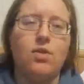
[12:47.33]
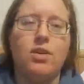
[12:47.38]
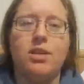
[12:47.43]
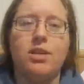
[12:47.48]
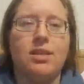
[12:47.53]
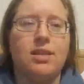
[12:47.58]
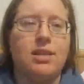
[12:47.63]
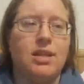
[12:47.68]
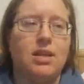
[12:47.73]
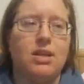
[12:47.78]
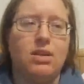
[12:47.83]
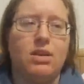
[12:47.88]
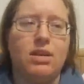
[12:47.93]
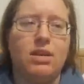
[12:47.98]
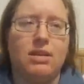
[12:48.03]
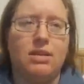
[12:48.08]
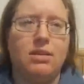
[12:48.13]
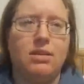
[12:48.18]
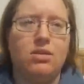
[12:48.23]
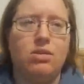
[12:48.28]
this
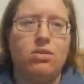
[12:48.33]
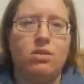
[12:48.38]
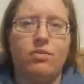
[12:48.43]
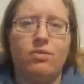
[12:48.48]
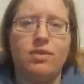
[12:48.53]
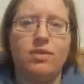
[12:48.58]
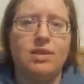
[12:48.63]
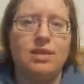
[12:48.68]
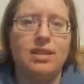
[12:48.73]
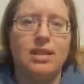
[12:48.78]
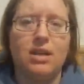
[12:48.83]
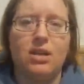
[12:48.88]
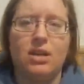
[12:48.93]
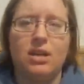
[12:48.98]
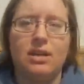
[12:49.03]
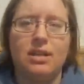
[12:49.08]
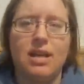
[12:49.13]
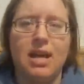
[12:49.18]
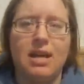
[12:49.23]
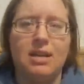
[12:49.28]
series, 2 different
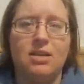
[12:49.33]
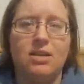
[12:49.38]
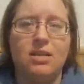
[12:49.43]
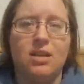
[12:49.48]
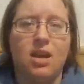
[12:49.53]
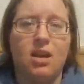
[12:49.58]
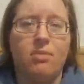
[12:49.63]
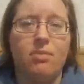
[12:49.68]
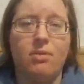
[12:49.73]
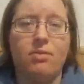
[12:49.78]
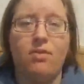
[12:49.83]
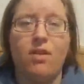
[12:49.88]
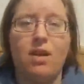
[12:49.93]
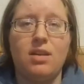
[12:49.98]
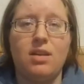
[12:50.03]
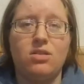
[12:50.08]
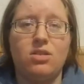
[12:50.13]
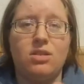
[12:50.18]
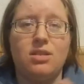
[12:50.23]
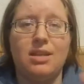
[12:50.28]
series, I just thought it'd be
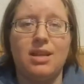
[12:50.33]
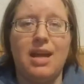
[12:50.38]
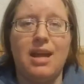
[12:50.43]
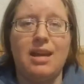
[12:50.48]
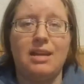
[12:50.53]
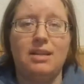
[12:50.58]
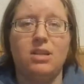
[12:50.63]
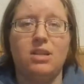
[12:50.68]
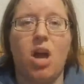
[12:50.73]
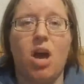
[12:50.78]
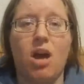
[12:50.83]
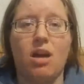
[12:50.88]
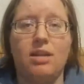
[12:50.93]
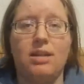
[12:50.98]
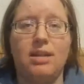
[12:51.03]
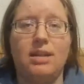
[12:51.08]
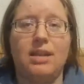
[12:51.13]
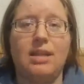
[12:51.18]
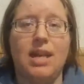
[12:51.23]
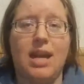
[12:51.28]
fun just to kind of talk
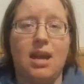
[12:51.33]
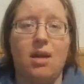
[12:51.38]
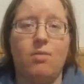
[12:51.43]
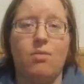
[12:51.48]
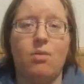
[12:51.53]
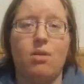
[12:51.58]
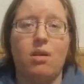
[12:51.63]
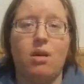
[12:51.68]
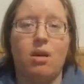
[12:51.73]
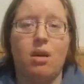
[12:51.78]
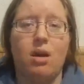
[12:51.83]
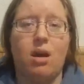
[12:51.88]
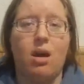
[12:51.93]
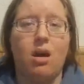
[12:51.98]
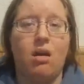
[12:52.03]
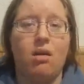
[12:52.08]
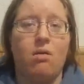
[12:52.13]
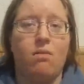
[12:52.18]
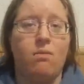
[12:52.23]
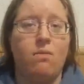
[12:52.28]
to the camera.
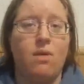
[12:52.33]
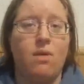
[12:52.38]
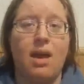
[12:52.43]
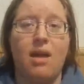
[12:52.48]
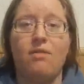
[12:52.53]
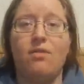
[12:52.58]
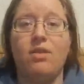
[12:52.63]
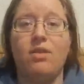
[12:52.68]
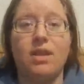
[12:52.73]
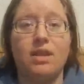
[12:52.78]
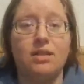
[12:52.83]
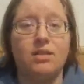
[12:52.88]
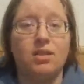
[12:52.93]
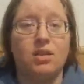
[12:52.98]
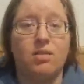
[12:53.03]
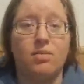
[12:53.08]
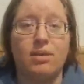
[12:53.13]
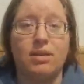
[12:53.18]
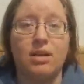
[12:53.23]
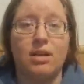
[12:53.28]
Everything's
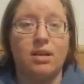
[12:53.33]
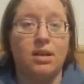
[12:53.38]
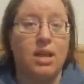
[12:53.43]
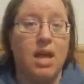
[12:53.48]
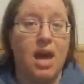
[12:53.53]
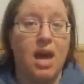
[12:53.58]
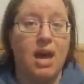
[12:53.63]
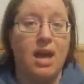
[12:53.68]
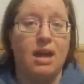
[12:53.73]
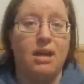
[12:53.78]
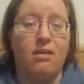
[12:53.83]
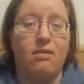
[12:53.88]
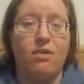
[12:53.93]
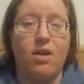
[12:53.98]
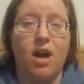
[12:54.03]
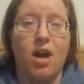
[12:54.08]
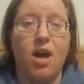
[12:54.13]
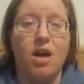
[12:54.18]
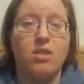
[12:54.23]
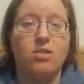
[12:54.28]
going to be done live,
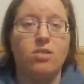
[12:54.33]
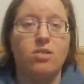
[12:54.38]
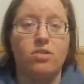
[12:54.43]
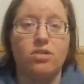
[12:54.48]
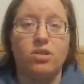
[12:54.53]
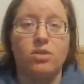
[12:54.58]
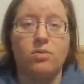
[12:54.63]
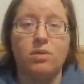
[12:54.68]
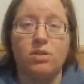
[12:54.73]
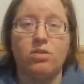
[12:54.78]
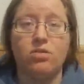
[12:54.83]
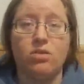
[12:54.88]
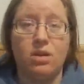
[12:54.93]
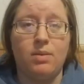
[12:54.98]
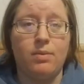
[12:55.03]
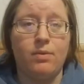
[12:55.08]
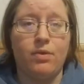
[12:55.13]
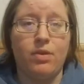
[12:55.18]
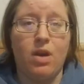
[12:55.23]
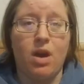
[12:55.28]
so it's going to be a
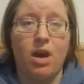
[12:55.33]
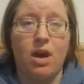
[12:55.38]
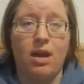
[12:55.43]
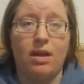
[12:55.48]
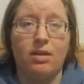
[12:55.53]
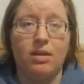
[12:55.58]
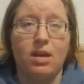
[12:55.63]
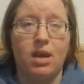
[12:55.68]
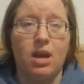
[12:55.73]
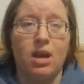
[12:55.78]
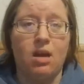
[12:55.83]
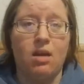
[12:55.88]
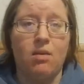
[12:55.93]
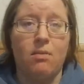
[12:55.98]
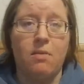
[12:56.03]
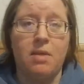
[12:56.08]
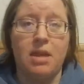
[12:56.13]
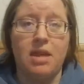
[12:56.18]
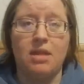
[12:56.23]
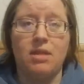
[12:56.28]
stream of thought,
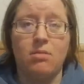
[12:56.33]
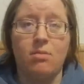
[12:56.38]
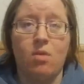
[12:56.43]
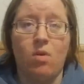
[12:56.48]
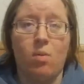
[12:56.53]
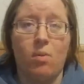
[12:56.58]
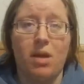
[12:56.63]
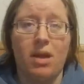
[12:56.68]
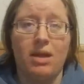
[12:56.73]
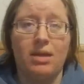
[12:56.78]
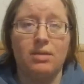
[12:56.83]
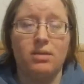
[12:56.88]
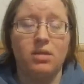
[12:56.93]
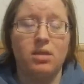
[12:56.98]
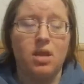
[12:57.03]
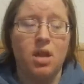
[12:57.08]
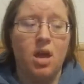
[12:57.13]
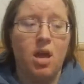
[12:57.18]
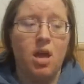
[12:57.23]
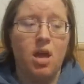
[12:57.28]
in the moment,
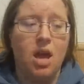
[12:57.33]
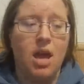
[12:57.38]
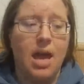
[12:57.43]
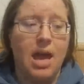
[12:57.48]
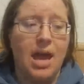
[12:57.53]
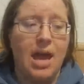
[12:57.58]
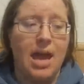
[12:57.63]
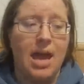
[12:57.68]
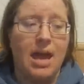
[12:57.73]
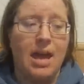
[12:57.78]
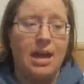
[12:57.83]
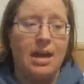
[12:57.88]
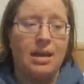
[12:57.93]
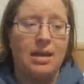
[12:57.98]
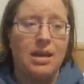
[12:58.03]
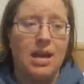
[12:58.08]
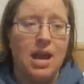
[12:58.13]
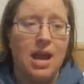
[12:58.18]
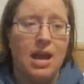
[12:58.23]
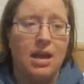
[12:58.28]

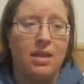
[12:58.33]
and